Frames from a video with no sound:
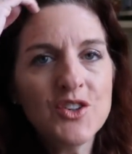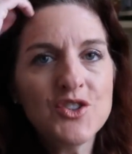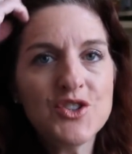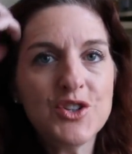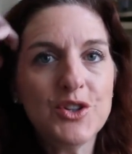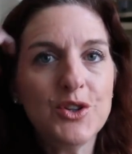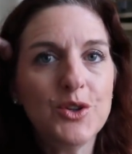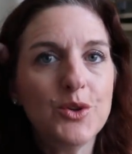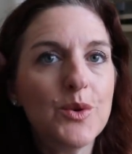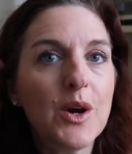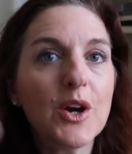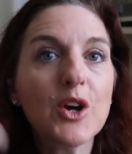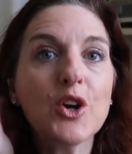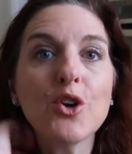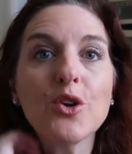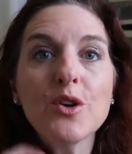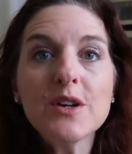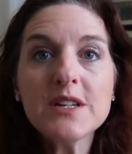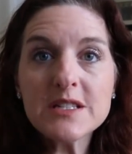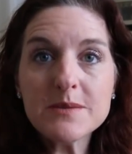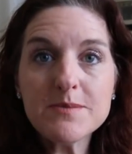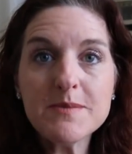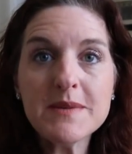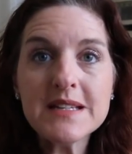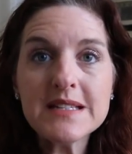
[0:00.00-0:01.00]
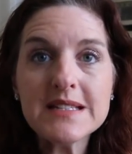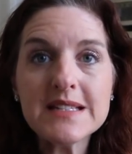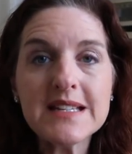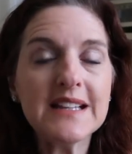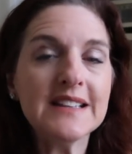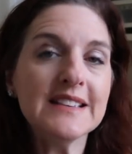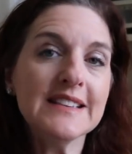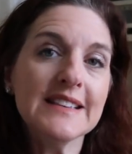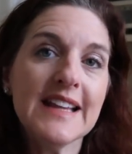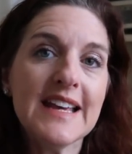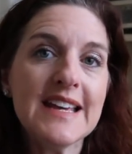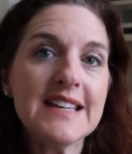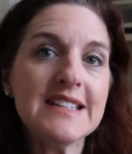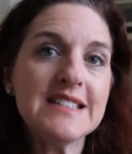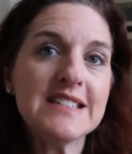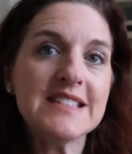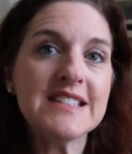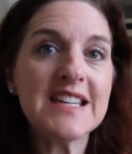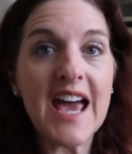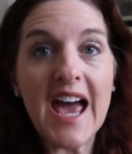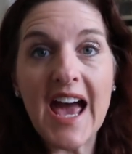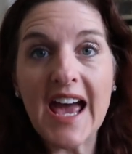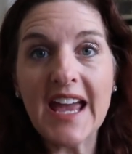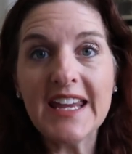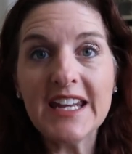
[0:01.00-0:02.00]
to Christmas list
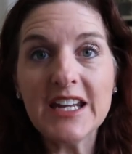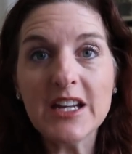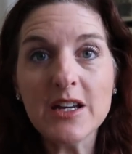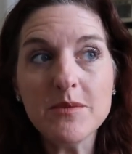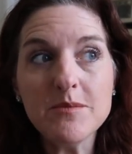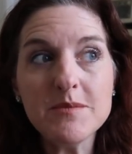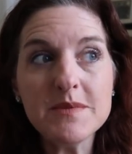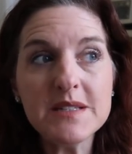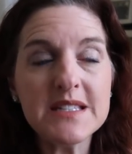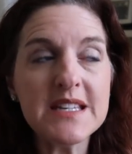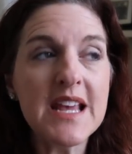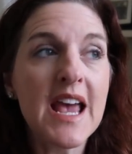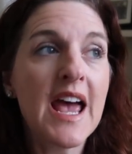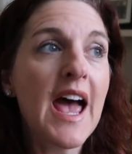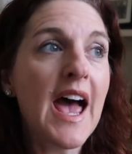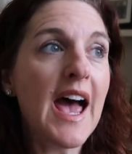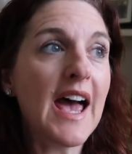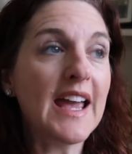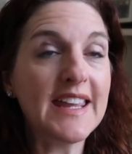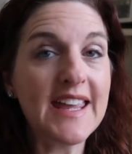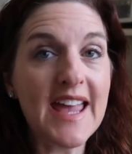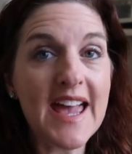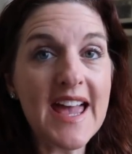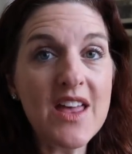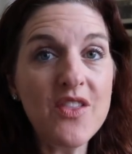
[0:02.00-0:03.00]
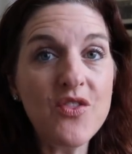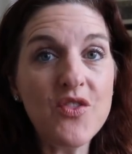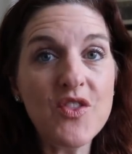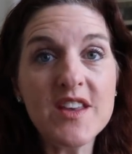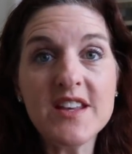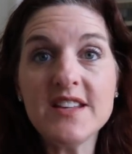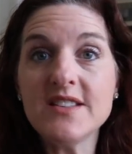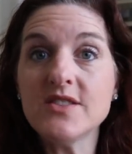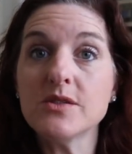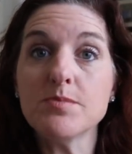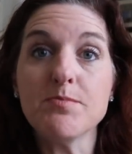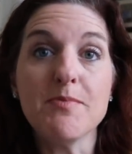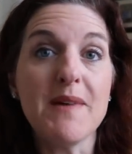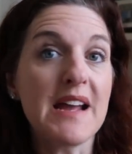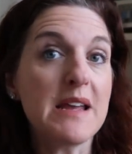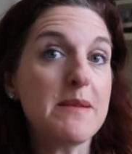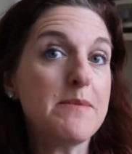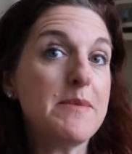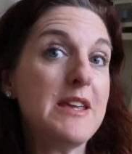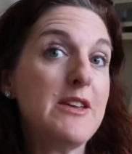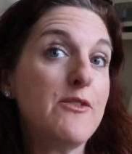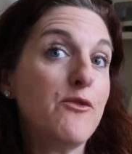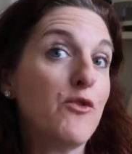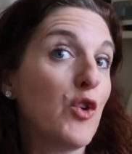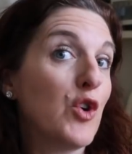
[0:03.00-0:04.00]
items. Again, these might
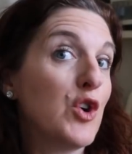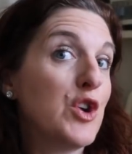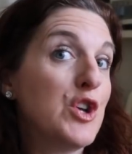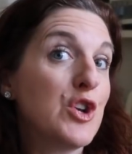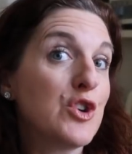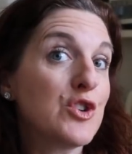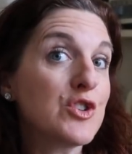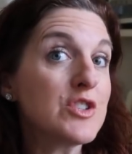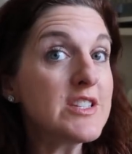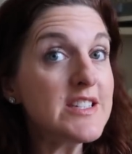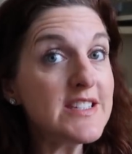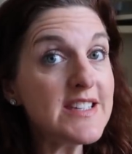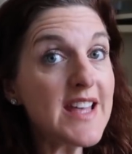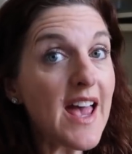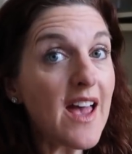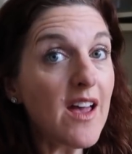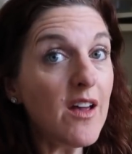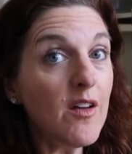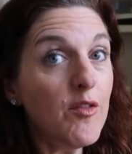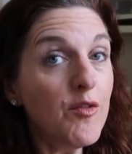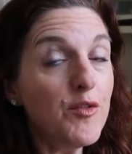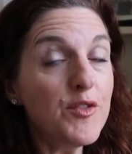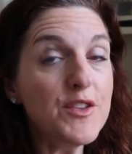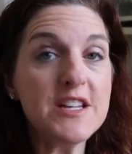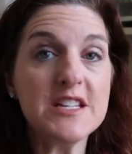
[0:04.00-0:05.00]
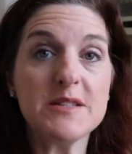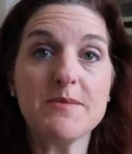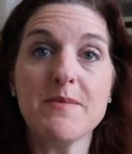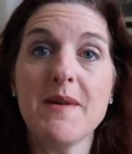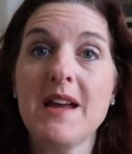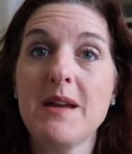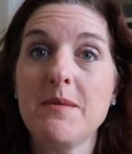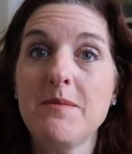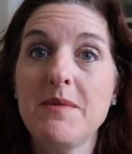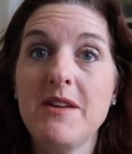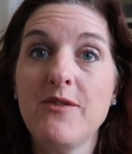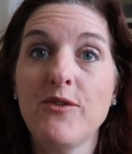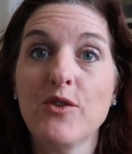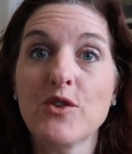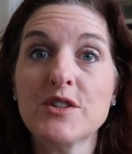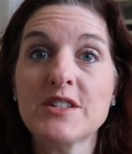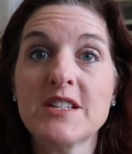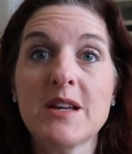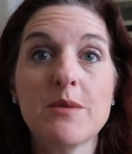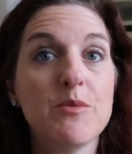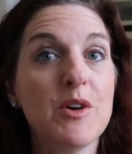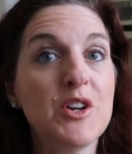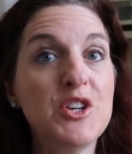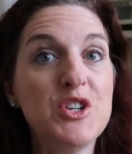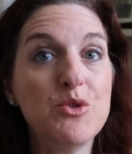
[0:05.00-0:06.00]
be for yourself. These might be for
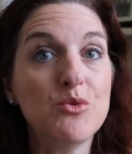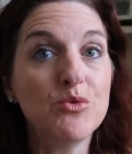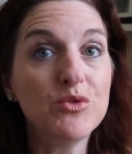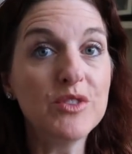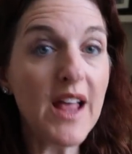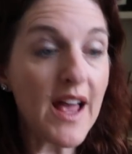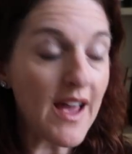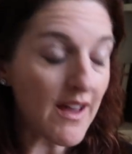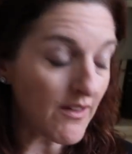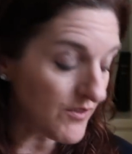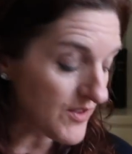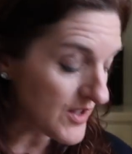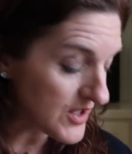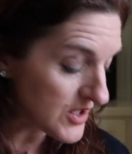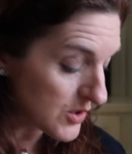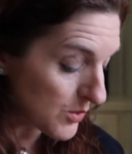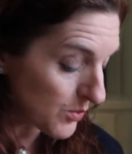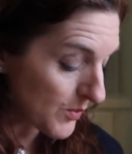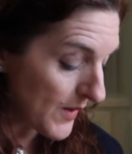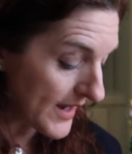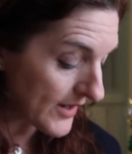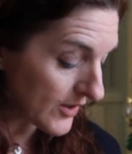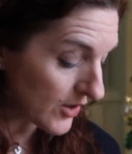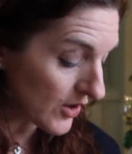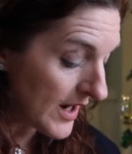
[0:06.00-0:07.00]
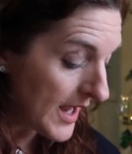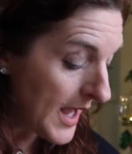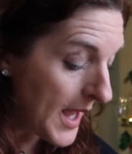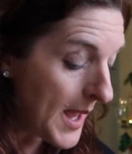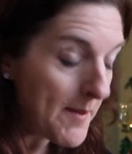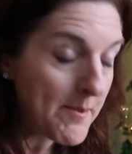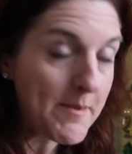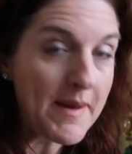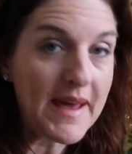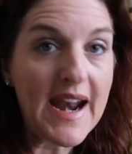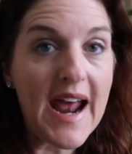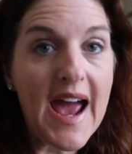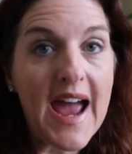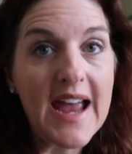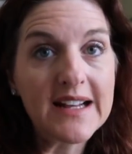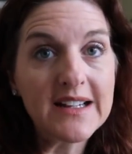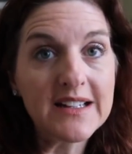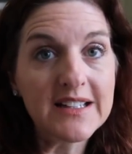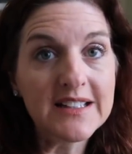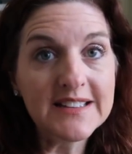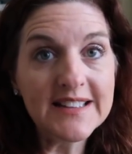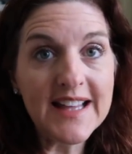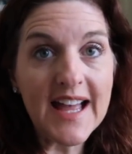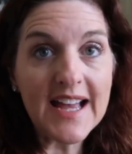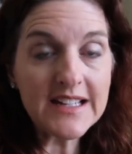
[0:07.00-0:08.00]
someone you love that's a runner, but I
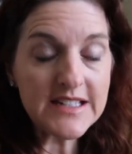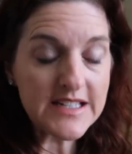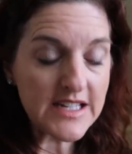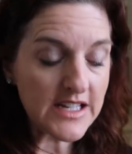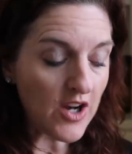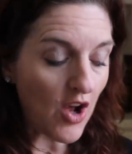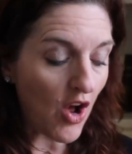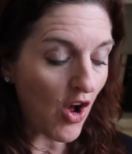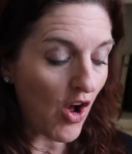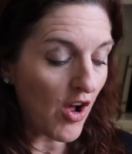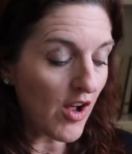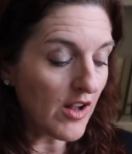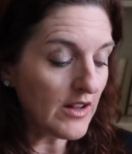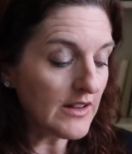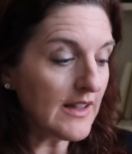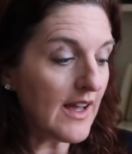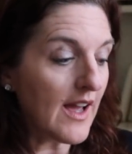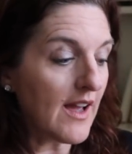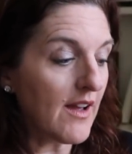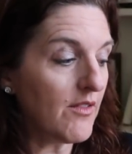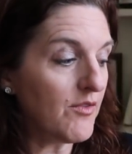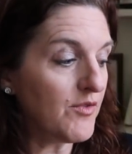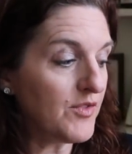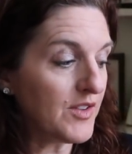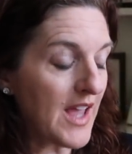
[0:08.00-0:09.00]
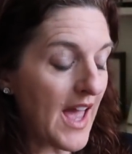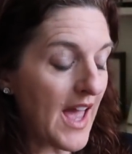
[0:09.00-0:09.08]
collected all of